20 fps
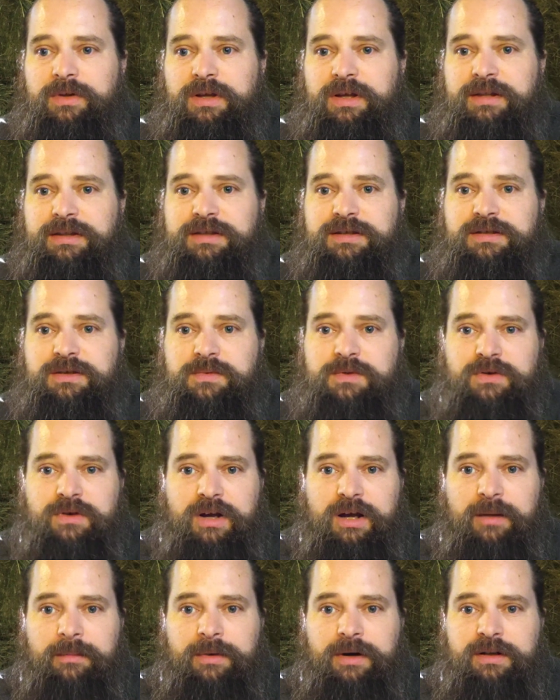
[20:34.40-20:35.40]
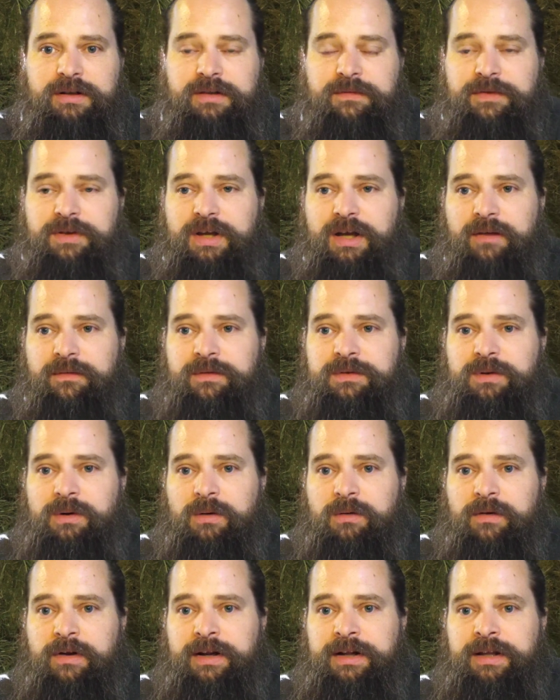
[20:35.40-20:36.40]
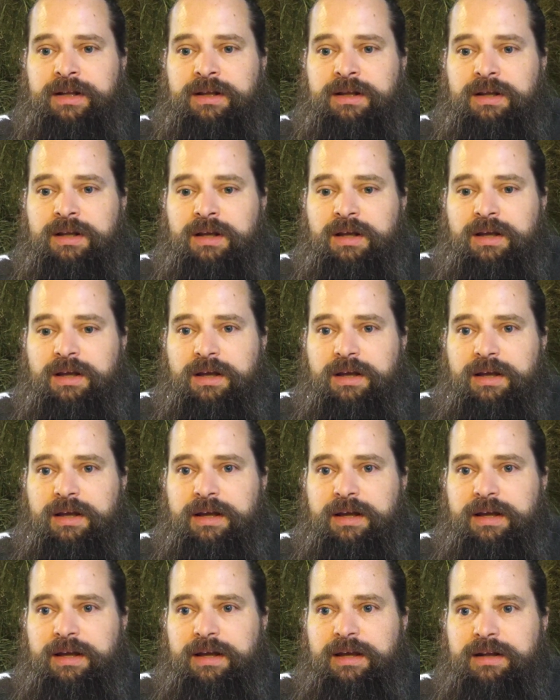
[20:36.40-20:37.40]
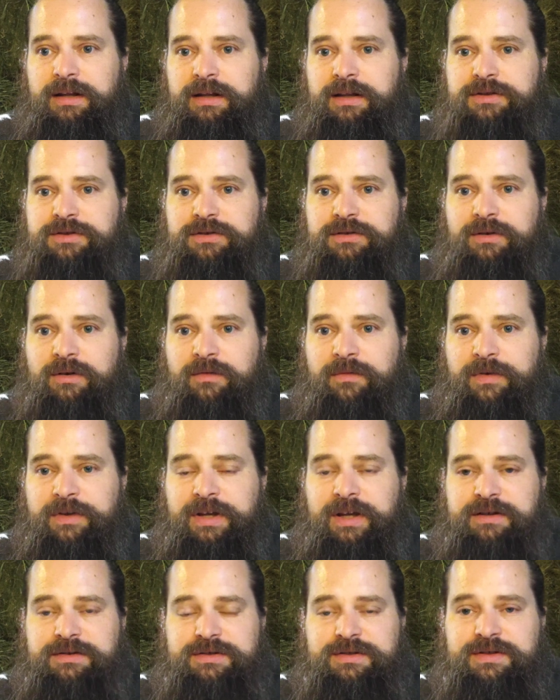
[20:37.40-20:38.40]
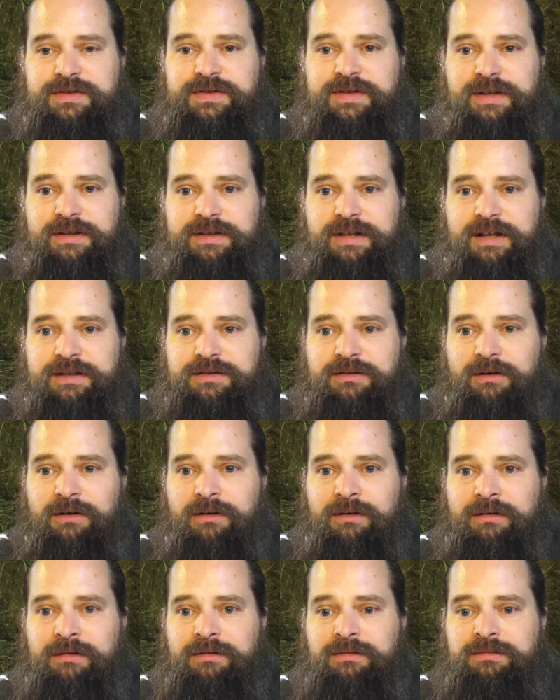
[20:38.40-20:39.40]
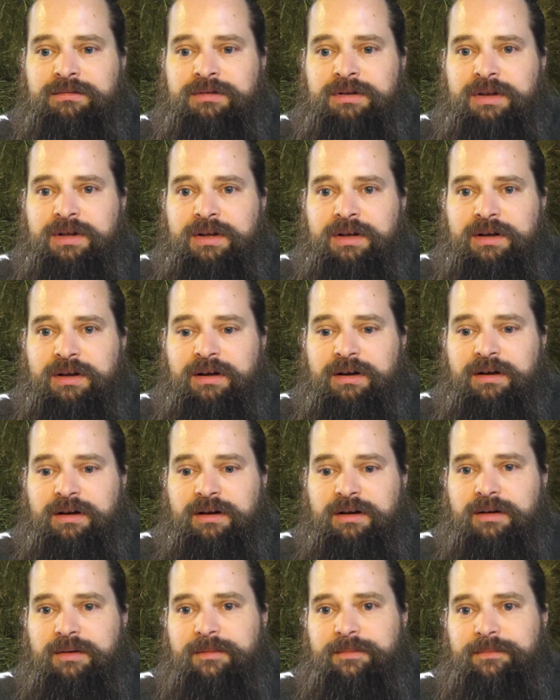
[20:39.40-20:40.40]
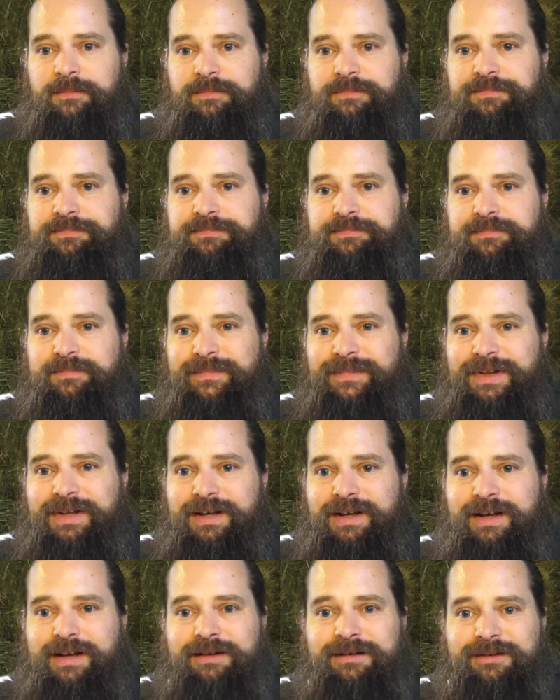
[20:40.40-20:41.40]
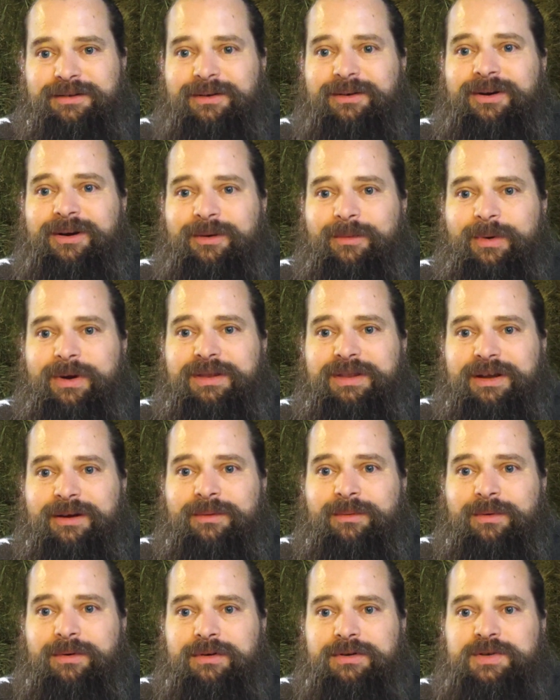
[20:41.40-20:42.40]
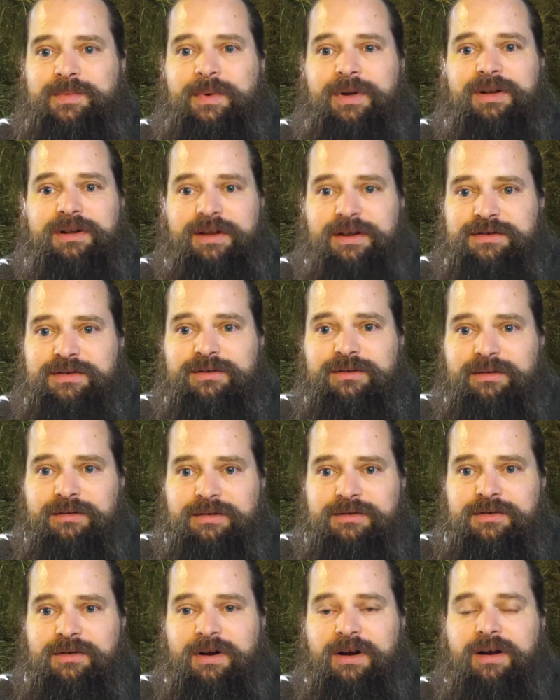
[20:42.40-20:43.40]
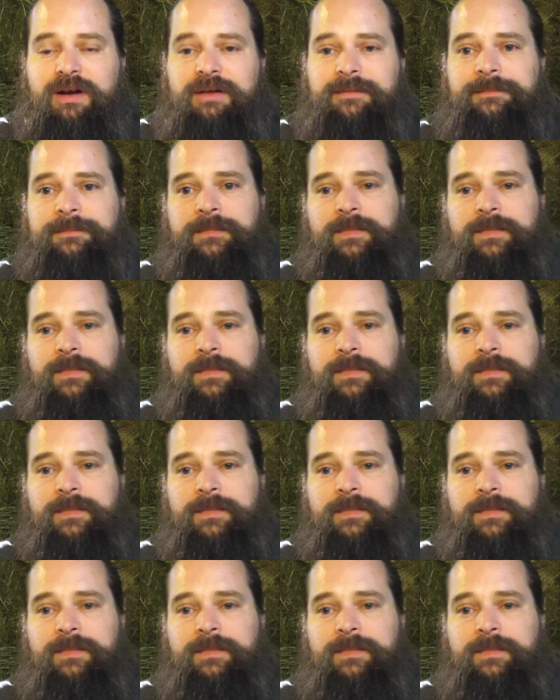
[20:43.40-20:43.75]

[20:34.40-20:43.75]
Hit the subscribe button if you haven't already. And hit your notifications, set that to all. I don't know how well that works, but it doesn't hurt to try.